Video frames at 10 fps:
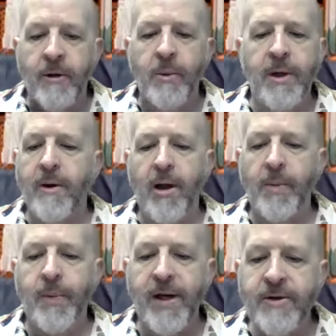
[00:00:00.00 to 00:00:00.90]
We are
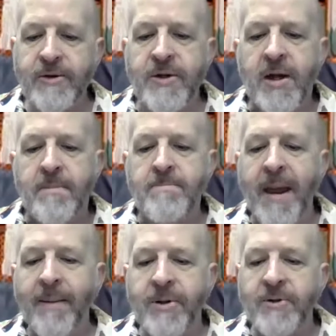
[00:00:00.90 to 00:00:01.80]
all brothers,
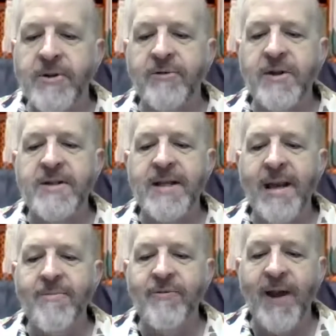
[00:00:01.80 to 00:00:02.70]
members of the
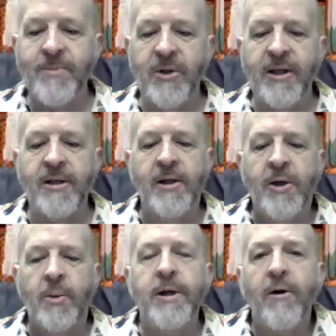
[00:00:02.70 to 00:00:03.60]
same family.
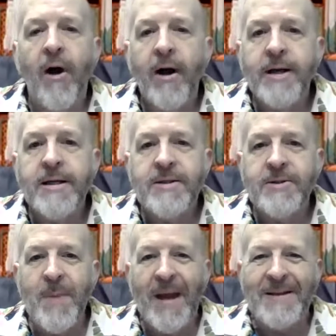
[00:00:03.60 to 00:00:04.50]
We are honest
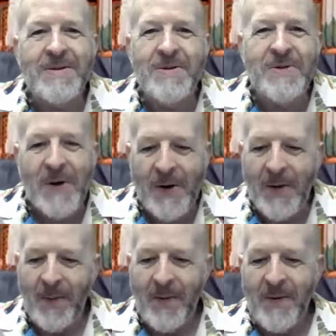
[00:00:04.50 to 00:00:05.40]
men,
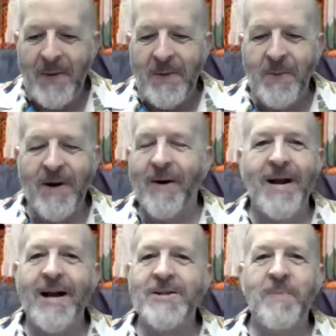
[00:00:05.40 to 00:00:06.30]
sir. We are
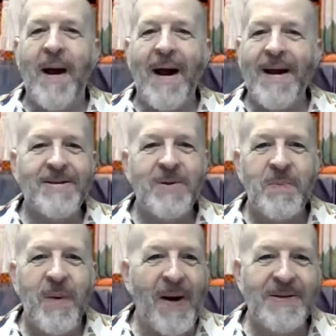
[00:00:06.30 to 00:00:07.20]
not spies."
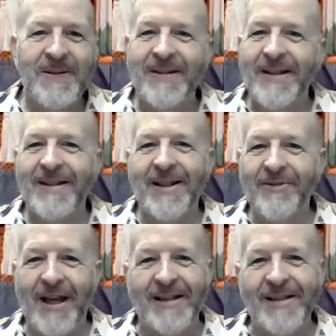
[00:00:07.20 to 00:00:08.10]
Pause. I
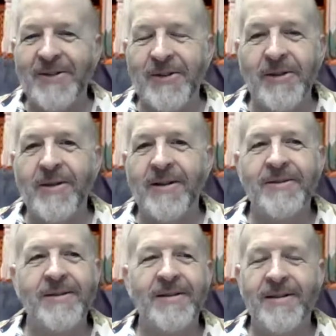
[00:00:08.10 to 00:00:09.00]
love that.
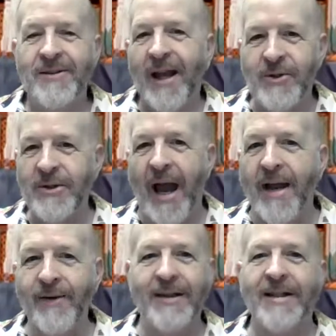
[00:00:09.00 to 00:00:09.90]
There's actually
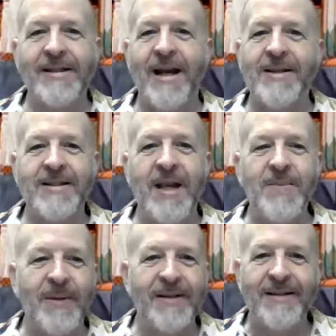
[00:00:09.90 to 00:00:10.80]
irony in that
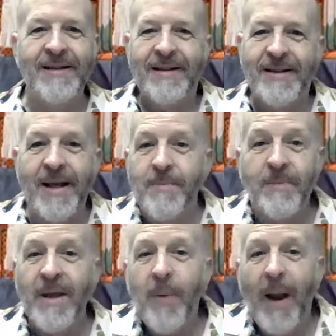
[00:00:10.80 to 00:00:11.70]
statement.
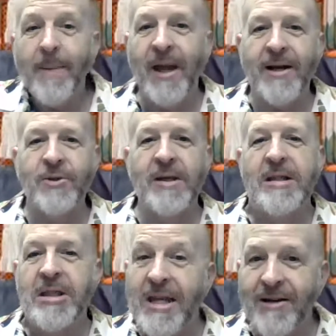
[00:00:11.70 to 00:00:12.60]
They probably
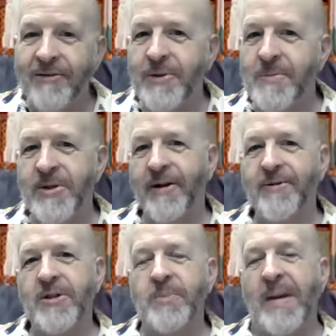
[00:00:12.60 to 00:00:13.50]
actually think of
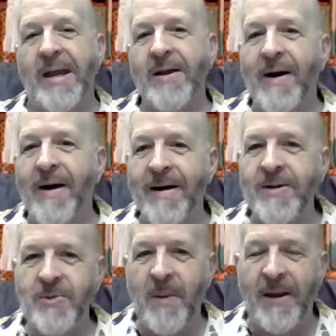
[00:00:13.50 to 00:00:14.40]
themselves as being
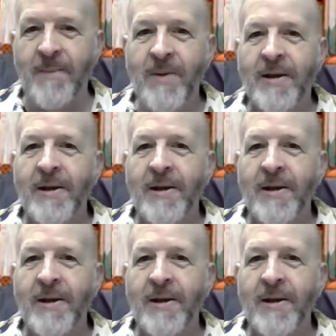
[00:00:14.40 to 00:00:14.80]
honest men,